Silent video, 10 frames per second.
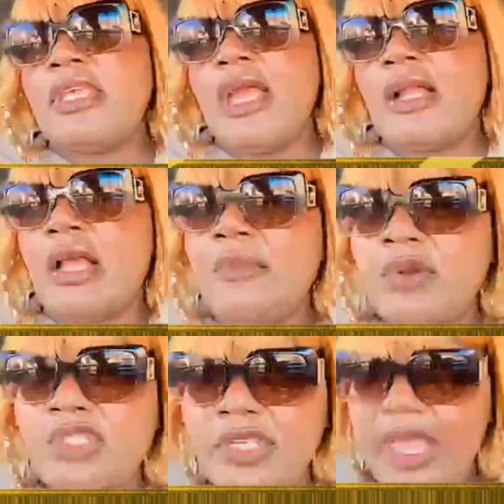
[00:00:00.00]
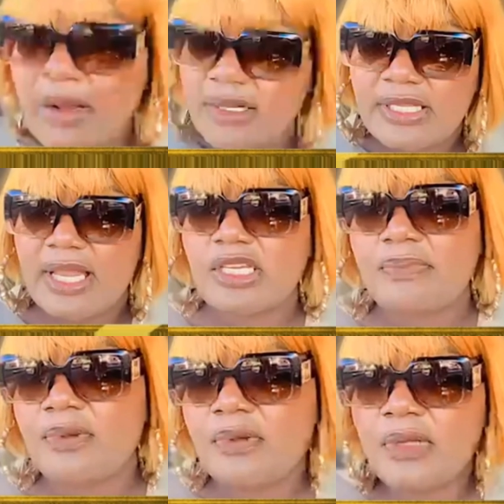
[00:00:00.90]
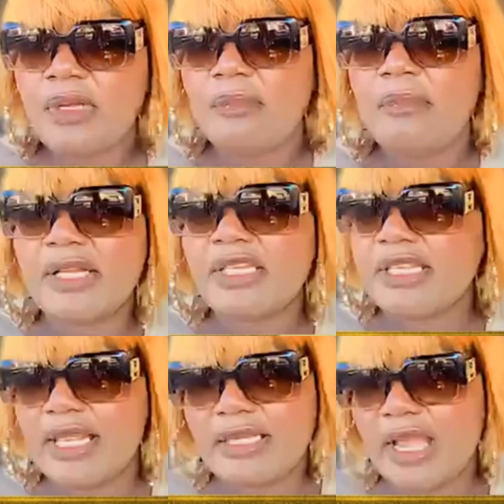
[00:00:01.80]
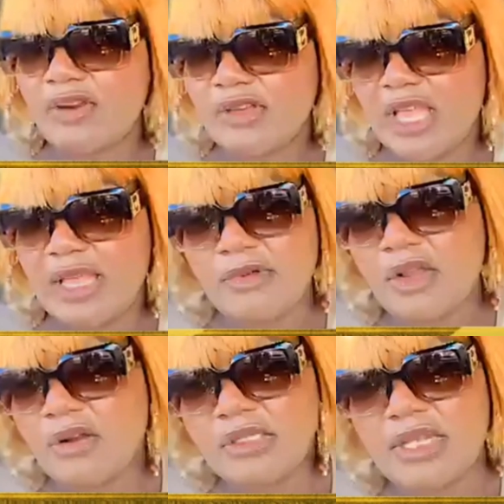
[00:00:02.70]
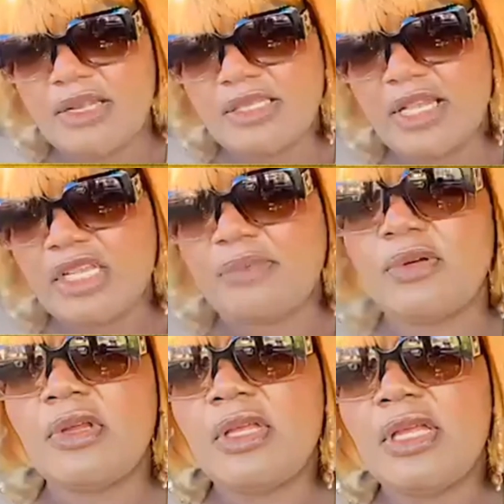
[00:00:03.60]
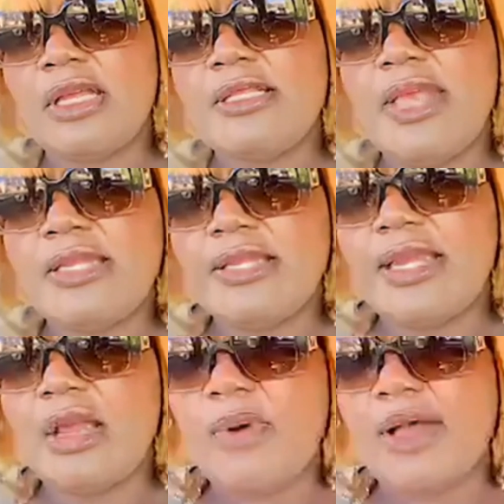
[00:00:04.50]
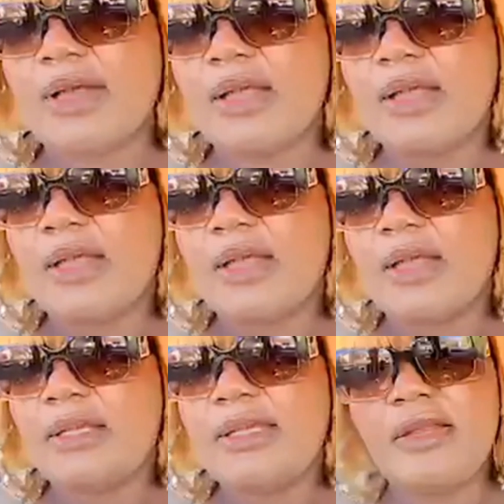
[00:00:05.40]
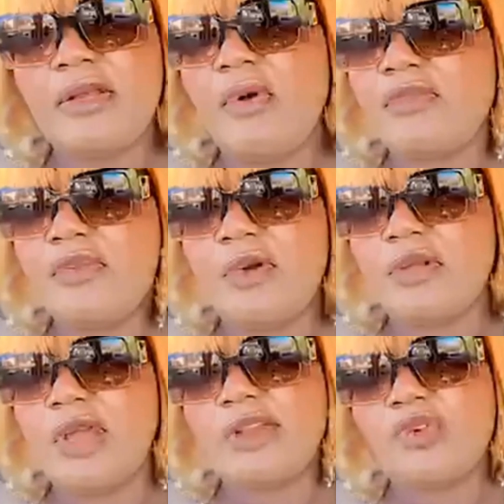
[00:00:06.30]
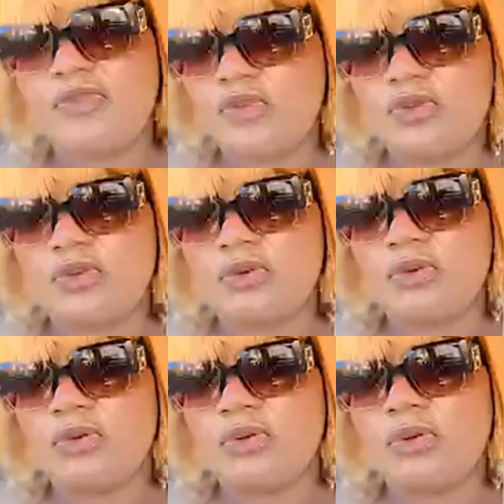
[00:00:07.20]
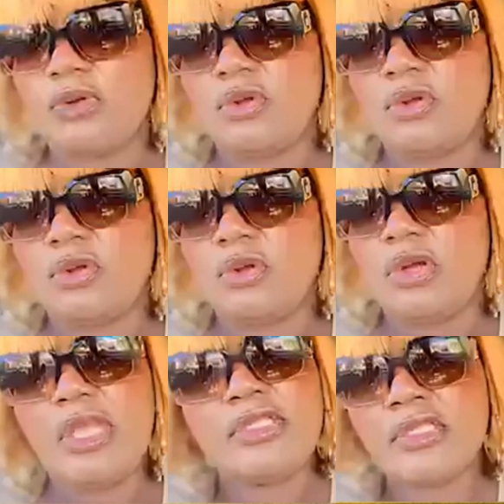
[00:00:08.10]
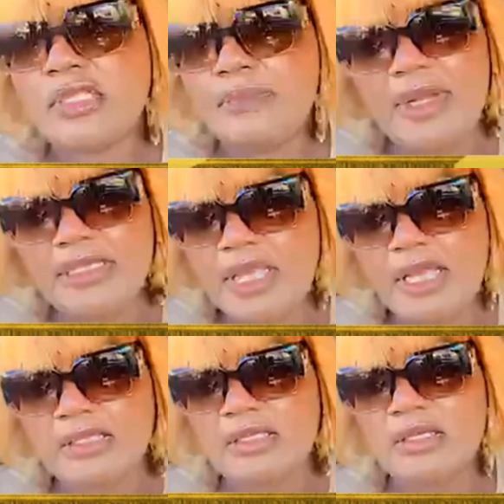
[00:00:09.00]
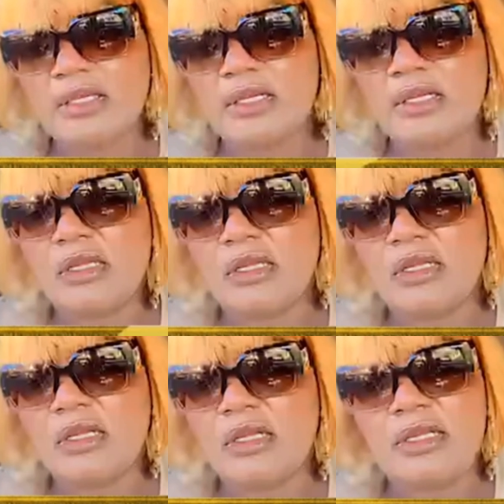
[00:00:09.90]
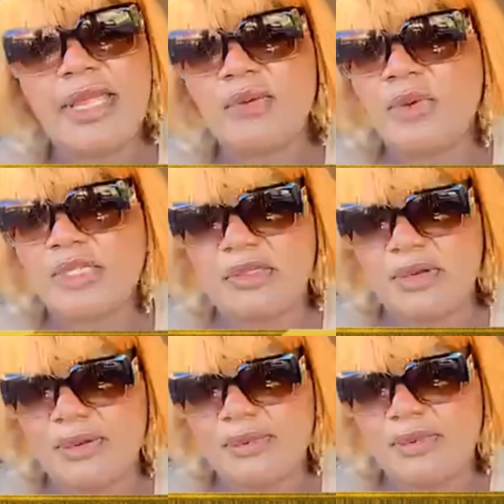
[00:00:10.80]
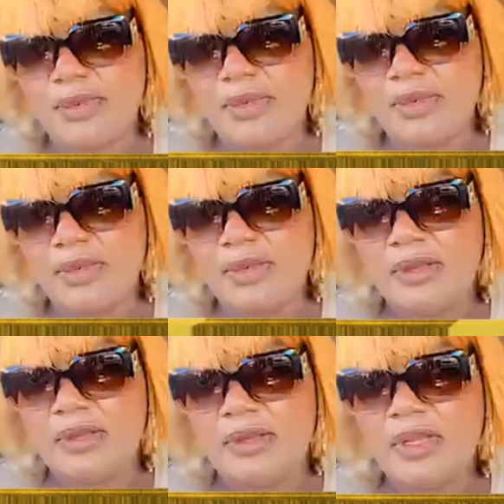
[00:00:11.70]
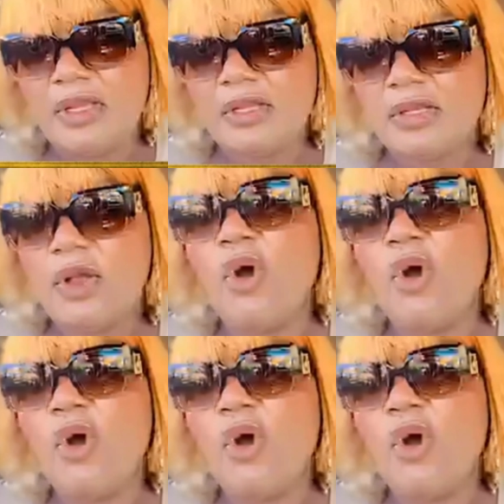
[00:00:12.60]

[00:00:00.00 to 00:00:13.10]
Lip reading: get me kangle and bone. So kangle, I sell a shop too. Matches and cross nail, I sell a shop too. Then I what? Then I bone for bone, I joke for joke. It's just simple as that. Then what is the problem? Eh?